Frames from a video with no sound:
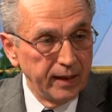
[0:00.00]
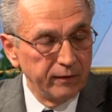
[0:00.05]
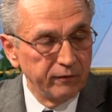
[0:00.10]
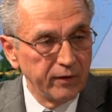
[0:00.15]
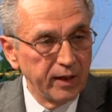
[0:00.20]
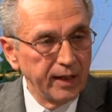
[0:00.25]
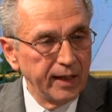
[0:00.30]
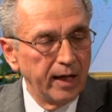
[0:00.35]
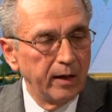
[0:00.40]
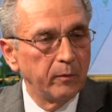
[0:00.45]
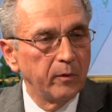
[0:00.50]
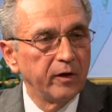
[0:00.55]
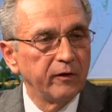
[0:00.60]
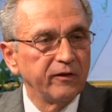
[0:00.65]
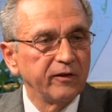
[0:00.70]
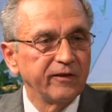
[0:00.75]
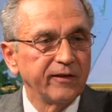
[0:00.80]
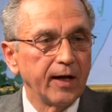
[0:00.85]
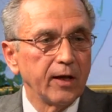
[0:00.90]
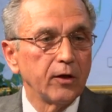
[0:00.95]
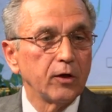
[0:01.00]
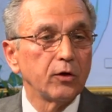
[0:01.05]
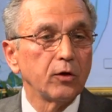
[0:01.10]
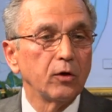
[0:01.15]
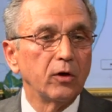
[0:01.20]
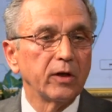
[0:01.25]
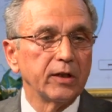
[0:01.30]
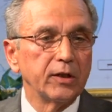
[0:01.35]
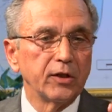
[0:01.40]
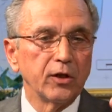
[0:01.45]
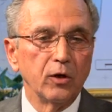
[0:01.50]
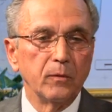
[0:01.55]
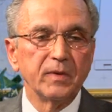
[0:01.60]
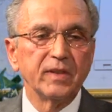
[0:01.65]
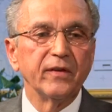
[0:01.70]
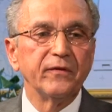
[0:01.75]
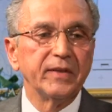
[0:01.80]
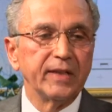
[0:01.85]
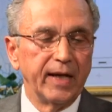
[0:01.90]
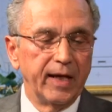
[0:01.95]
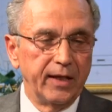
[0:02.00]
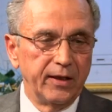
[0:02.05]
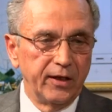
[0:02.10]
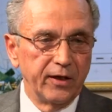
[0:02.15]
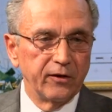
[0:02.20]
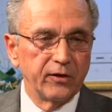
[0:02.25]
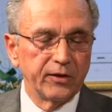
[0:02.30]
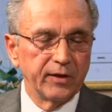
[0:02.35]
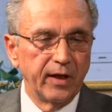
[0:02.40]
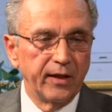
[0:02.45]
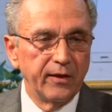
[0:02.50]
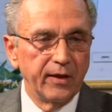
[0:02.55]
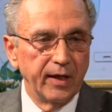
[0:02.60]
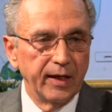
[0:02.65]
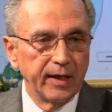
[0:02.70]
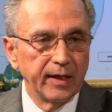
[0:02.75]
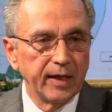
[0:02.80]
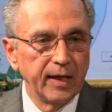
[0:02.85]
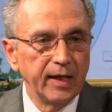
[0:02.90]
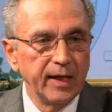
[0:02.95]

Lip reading: and really I would rather talk in terms of 10 years, I think.